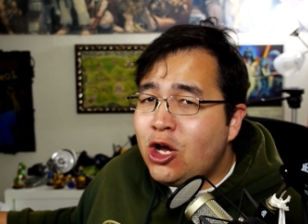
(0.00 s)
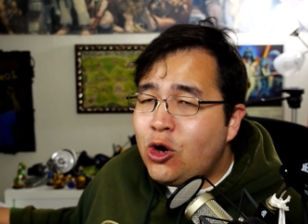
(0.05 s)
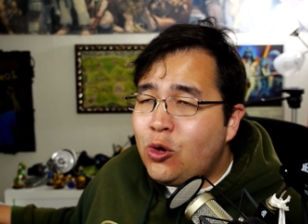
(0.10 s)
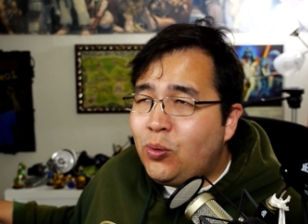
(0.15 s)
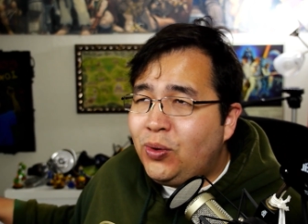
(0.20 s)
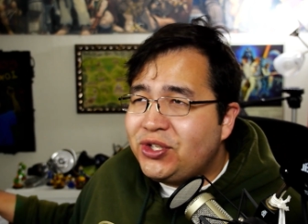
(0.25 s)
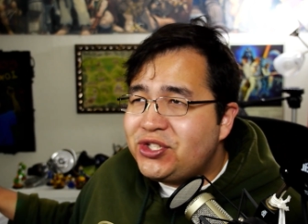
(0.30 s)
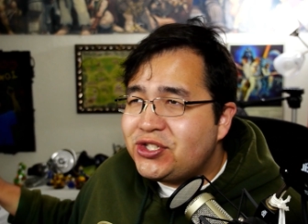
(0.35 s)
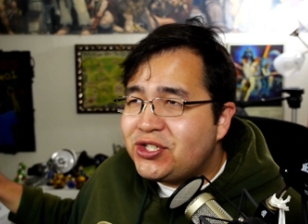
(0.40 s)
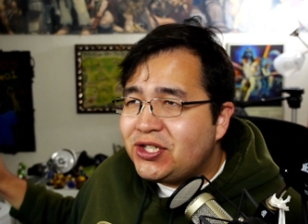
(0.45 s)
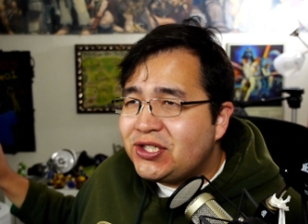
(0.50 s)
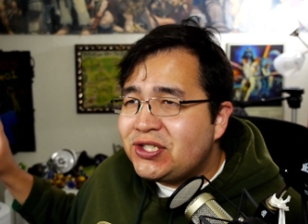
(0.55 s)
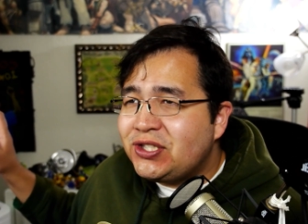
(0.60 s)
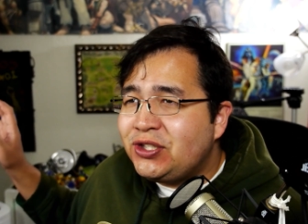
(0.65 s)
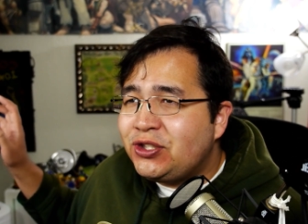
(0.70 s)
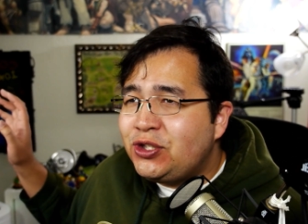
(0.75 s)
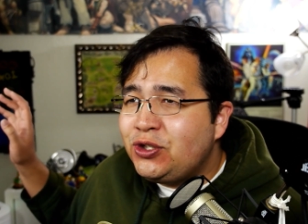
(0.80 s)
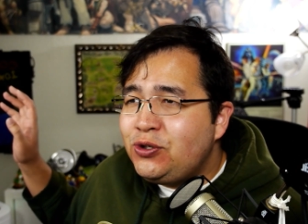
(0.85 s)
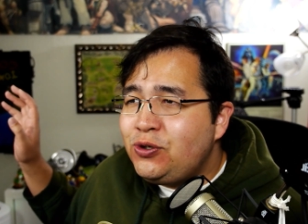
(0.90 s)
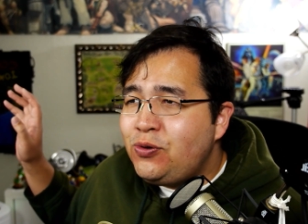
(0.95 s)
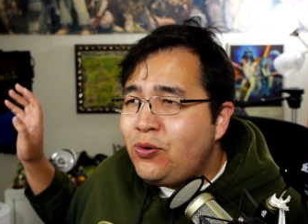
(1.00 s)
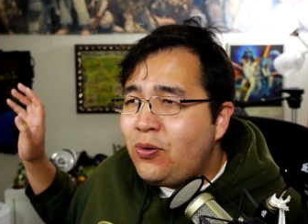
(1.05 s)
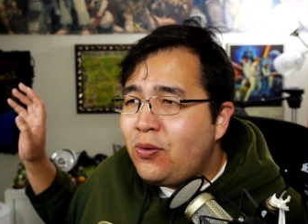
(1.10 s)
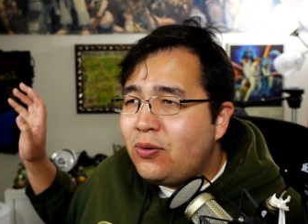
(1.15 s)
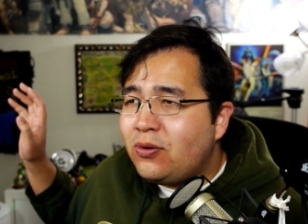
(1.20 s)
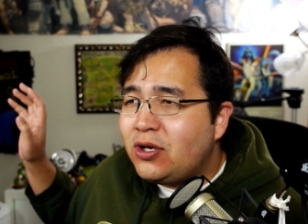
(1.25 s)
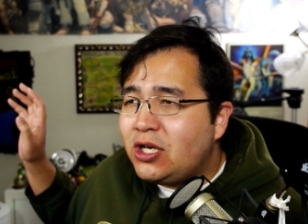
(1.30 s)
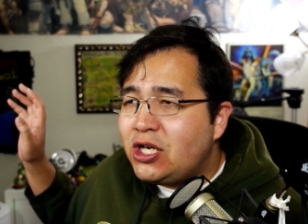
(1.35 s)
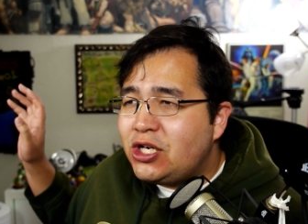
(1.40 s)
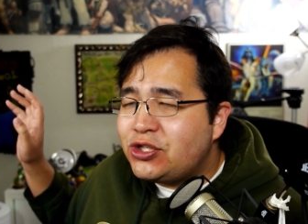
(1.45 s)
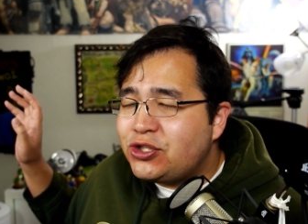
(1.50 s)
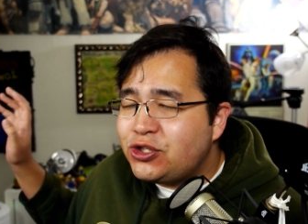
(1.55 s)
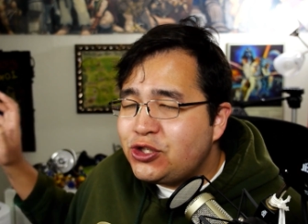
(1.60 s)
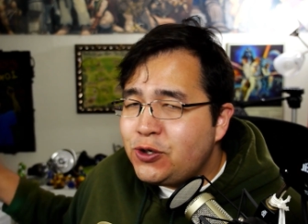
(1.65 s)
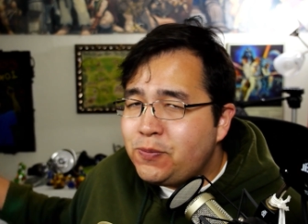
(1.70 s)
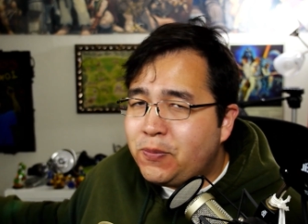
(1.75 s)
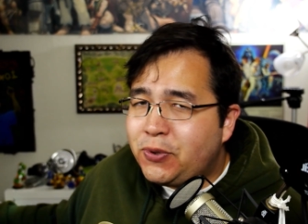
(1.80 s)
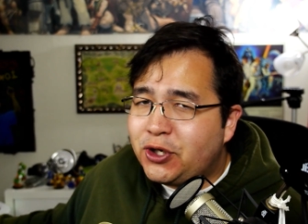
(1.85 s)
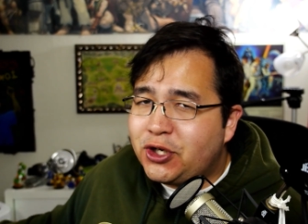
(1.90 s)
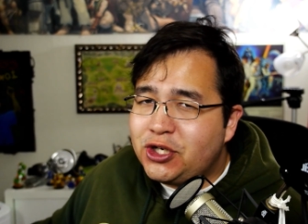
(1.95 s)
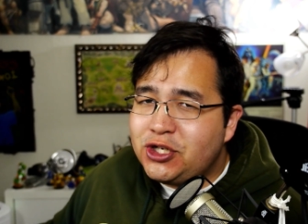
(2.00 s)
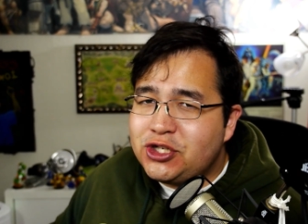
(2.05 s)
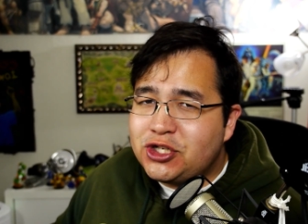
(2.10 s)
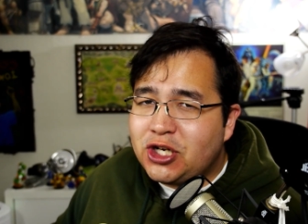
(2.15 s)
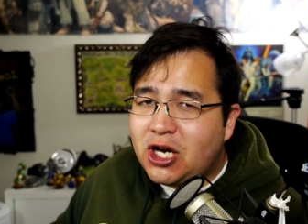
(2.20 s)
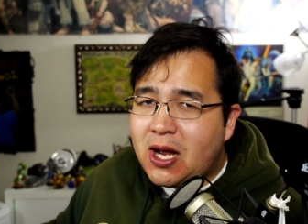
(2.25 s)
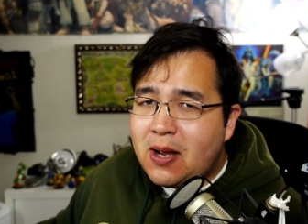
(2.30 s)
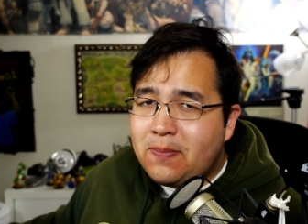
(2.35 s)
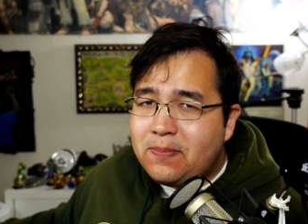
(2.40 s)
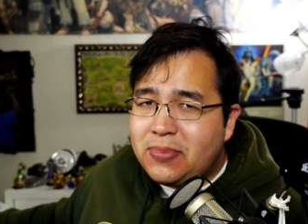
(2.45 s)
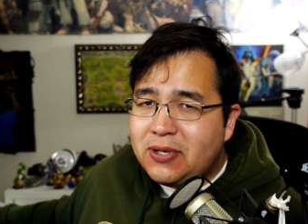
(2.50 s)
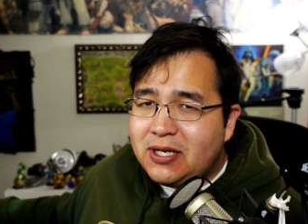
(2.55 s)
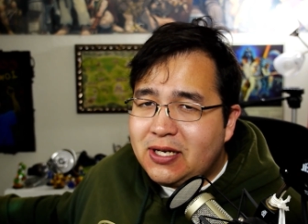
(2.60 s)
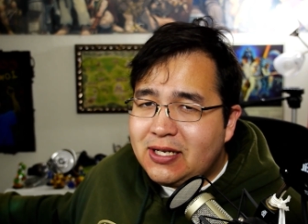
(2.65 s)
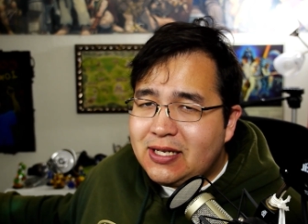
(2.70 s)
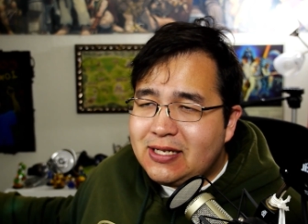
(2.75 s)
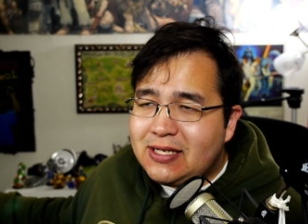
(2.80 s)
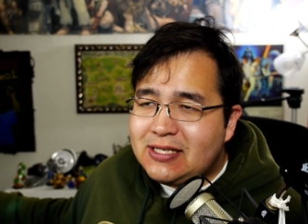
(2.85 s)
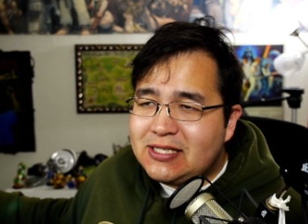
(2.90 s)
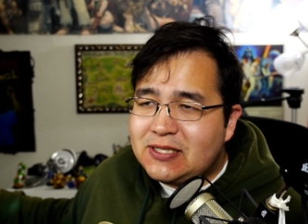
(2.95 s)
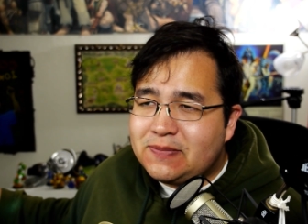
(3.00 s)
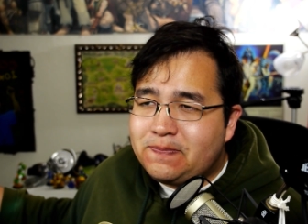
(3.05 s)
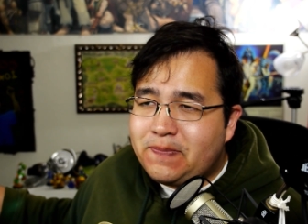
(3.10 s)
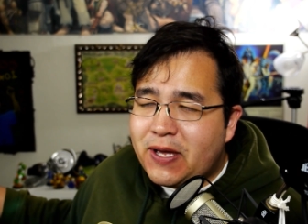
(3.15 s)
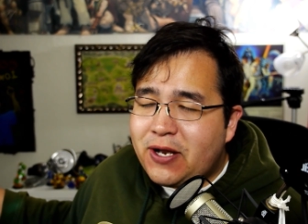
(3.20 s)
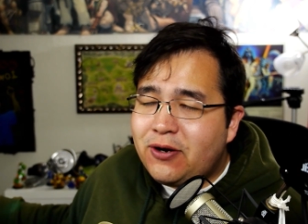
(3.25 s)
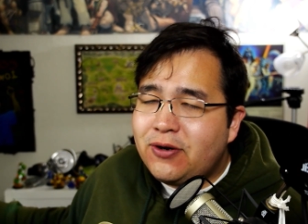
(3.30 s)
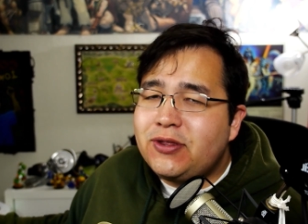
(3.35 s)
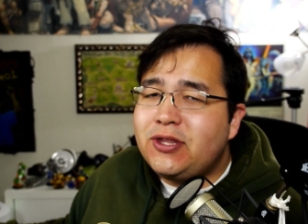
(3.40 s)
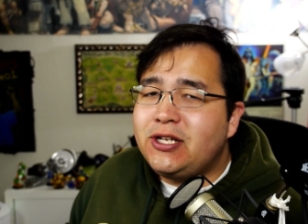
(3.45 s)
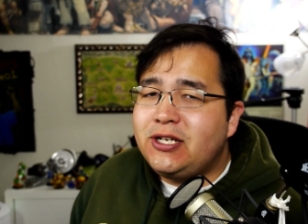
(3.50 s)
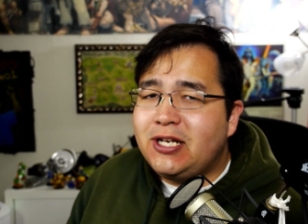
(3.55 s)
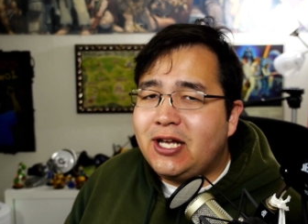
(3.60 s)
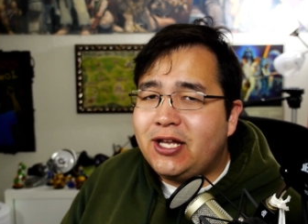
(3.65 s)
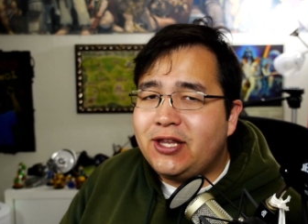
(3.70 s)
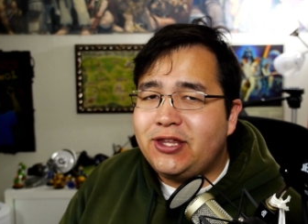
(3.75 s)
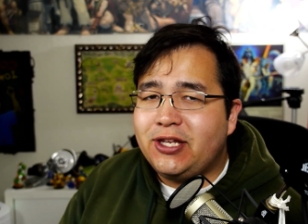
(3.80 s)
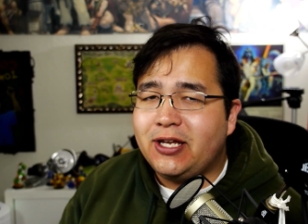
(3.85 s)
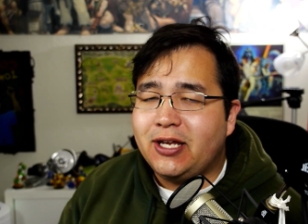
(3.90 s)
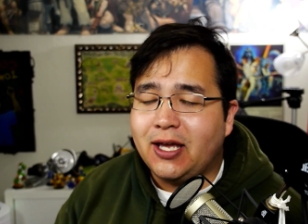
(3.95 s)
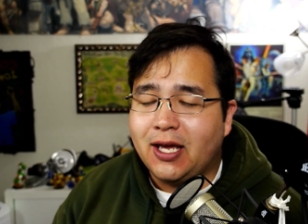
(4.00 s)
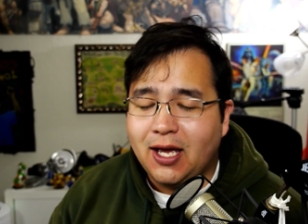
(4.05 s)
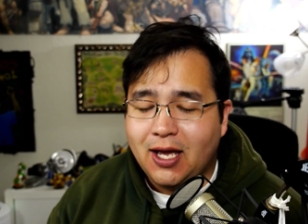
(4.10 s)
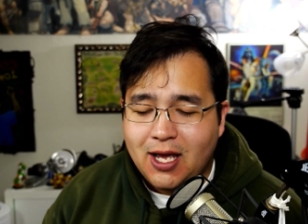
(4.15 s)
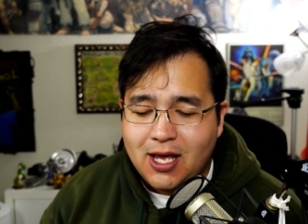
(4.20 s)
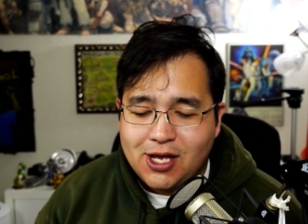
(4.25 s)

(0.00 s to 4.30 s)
which doesn't do a super good job, but it's better than nothing.